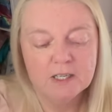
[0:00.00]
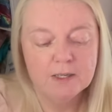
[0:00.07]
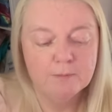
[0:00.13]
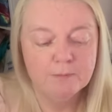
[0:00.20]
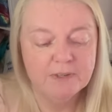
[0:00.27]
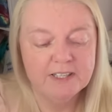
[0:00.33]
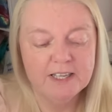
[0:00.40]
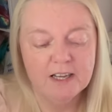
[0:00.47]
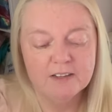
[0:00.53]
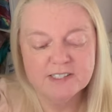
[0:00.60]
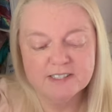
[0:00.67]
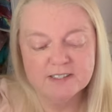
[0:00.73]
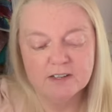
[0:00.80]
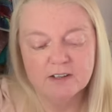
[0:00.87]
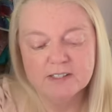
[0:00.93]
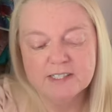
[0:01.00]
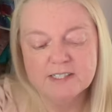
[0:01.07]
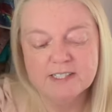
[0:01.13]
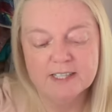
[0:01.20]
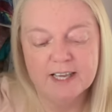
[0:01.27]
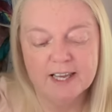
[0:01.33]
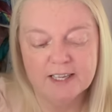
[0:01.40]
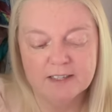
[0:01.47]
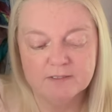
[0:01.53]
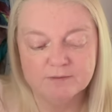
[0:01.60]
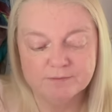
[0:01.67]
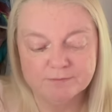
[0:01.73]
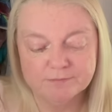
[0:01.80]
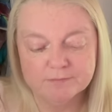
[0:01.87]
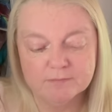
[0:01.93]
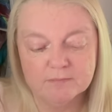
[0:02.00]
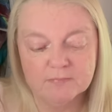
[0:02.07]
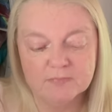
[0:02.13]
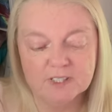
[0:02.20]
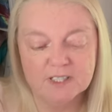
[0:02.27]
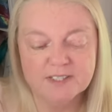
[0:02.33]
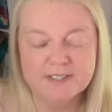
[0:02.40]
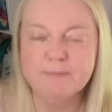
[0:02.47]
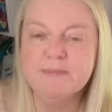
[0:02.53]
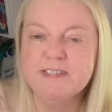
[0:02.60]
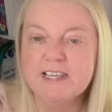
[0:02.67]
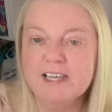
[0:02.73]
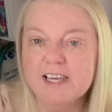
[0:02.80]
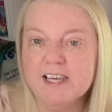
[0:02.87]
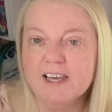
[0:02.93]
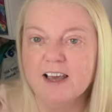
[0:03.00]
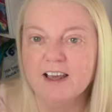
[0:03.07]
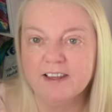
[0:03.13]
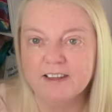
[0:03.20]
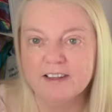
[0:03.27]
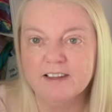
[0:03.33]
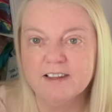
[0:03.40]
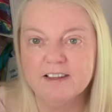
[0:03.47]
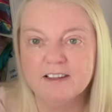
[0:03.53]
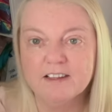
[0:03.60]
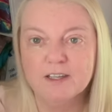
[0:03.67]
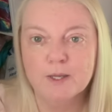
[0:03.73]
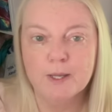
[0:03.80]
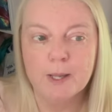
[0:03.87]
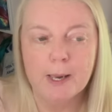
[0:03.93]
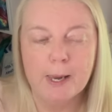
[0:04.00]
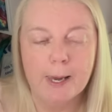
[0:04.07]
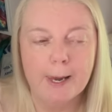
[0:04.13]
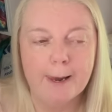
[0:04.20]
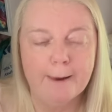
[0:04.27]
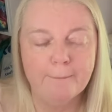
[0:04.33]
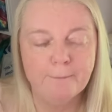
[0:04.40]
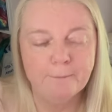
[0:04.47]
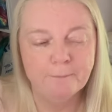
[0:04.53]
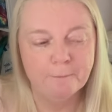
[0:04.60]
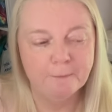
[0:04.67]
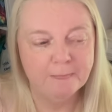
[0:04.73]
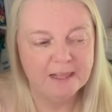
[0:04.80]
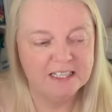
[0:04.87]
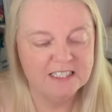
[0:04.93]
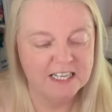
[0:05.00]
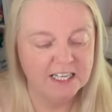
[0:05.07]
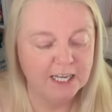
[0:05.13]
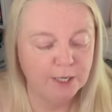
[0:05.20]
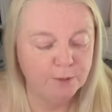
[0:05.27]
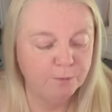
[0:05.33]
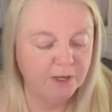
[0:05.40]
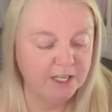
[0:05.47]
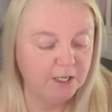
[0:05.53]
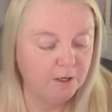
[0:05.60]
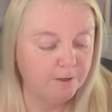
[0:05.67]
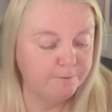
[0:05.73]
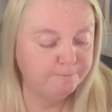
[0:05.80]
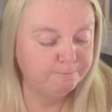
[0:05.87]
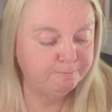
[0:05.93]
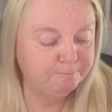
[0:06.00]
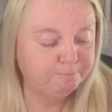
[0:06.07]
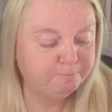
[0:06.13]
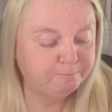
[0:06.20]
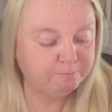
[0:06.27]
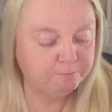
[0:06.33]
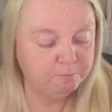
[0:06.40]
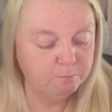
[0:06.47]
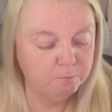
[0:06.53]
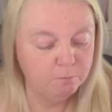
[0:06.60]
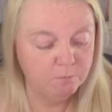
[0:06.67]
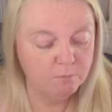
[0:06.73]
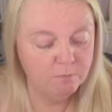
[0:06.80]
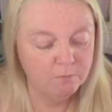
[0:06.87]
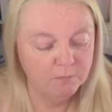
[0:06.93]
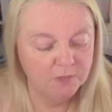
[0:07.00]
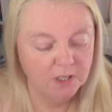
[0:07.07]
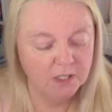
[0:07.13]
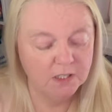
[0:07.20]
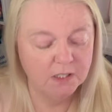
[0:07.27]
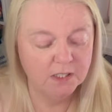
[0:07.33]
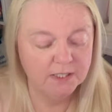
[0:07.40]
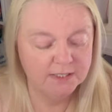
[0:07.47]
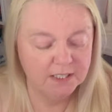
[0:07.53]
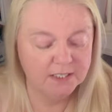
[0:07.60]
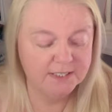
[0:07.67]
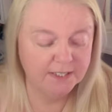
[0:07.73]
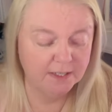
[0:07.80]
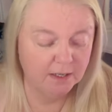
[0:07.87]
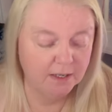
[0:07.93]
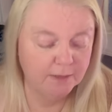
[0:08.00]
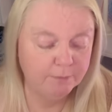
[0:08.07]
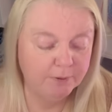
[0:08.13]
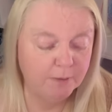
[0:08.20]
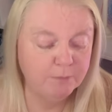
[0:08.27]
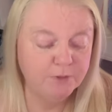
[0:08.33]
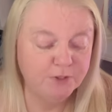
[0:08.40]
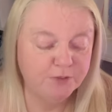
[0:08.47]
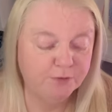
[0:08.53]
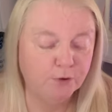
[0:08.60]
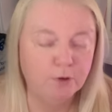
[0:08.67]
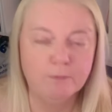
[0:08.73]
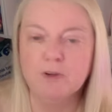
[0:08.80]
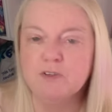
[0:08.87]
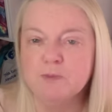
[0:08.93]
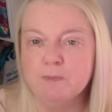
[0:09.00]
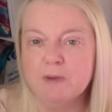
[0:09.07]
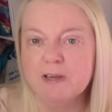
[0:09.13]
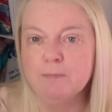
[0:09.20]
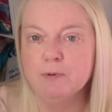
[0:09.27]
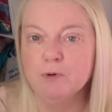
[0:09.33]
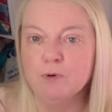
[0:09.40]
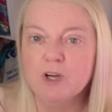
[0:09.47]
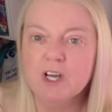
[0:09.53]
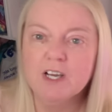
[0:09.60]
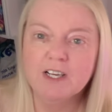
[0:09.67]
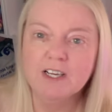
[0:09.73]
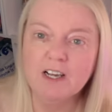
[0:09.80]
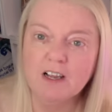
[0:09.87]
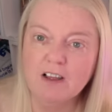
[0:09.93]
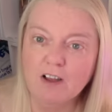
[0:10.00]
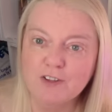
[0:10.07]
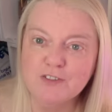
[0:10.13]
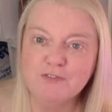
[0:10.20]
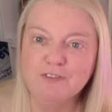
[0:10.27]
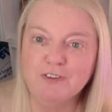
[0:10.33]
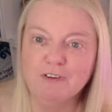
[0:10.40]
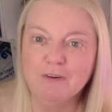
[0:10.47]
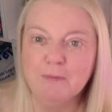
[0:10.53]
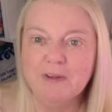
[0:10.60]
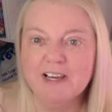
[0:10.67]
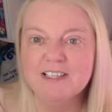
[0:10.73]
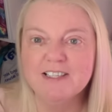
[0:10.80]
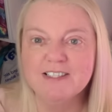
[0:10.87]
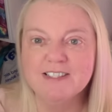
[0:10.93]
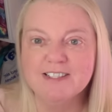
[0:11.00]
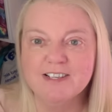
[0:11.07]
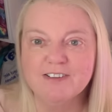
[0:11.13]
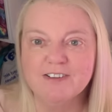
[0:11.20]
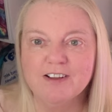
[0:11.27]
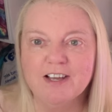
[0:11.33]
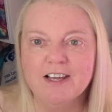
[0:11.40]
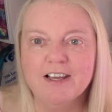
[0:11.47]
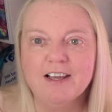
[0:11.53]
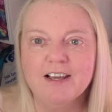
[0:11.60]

But yeah, I decided to get some DK, um, DK weight yarn. And I, I, did, I plumped for most people, I asked for your opinions, didn't I?